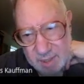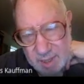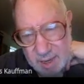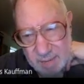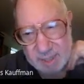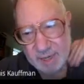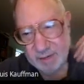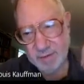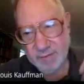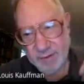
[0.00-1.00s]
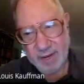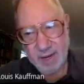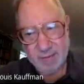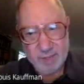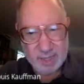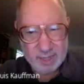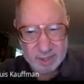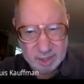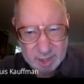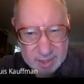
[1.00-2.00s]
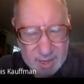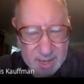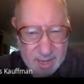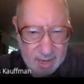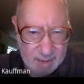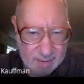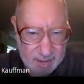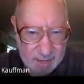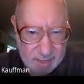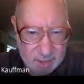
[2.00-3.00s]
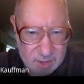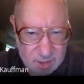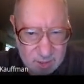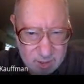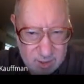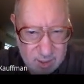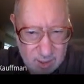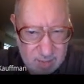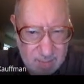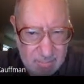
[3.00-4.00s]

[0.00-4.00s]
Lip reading: the commutator of AI with AJ. And that is the